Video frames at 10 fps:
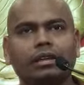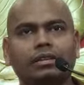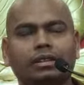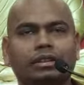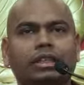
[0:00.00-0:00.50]

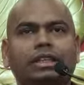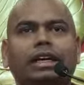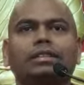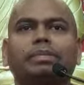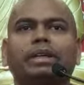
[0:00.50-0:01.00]
the third
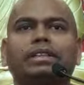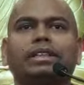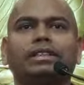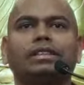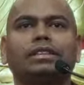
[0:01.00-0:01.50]
aspect
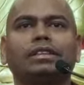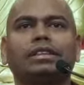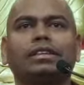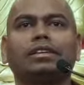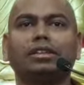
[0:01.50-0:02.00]
is
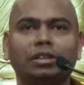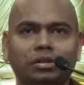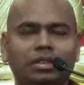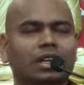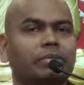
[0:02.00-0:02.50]
the
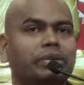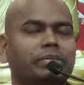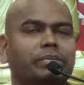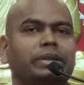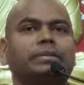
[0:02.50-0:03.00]
neutral people.